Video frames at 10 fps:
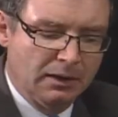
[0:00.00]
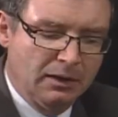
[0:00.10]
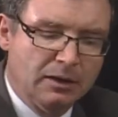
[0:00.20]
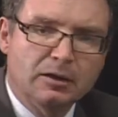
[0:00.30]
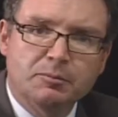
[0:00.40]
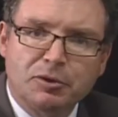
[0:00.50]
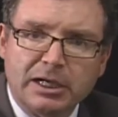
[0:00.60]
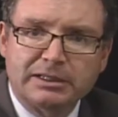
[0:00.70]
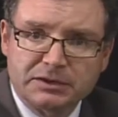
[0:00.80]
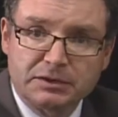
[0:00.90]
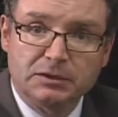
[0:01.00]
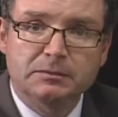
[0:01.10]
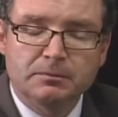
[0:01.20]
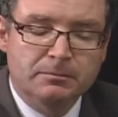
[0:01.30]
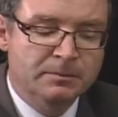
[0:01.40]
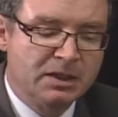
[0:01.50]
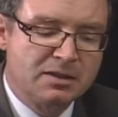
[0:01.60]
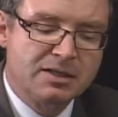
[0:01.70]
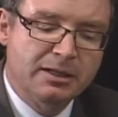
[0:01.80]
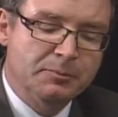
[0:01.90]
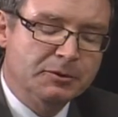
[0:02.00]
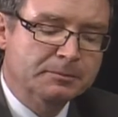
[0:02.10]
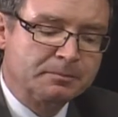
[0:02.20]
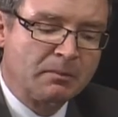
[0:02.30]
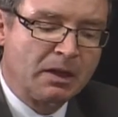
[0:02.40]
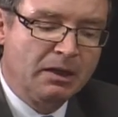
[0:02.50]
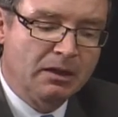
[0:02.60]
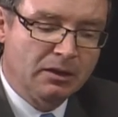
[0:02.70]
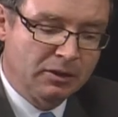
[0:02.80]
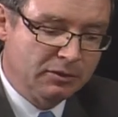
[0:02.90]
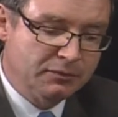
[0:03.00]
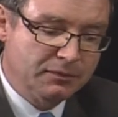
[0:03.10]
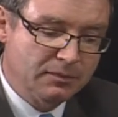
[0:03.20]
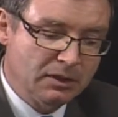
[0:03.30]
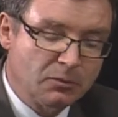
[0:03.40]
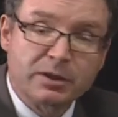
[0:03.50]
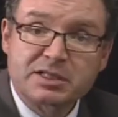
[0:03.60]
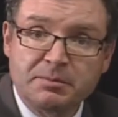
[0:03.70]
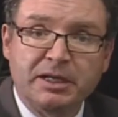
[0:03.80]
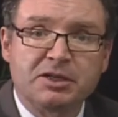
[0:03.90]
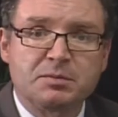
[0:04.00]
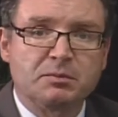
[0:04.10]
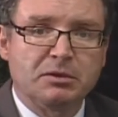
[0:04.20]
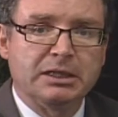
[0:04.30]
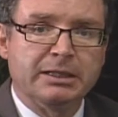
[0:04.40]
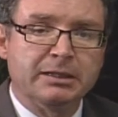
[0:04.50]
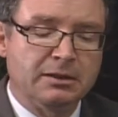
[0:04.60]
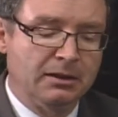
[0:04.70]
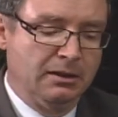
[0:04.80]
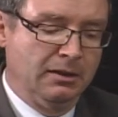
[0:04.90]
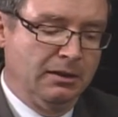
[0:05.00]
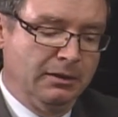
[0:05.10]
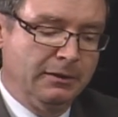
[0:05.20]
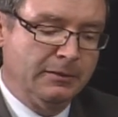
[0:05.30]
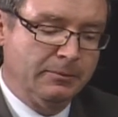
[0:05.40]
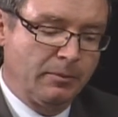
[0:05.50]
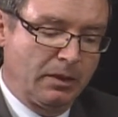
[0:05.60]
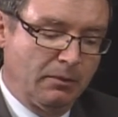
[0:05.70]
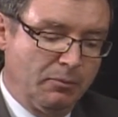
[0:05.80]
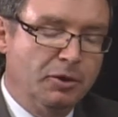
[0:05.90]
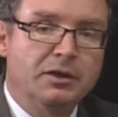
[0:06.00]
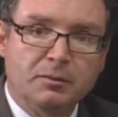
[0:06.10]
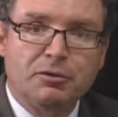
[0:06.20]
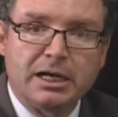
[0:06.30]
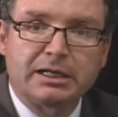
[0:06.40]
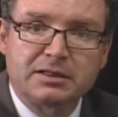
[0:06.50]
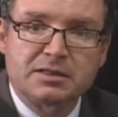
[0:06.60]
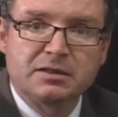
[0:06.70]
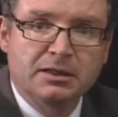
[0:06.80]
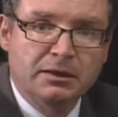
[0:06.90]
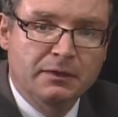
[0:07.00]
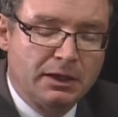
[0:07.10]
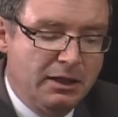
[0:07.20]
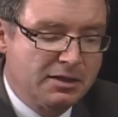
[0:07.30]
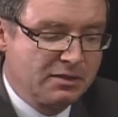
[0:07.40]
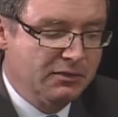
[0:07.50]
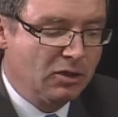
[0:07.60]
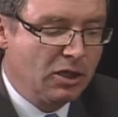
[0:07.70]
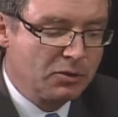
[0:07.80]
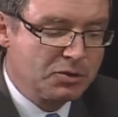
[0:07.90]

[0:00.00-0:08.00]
a practical example of a risk management plan put into practice in the case of an auto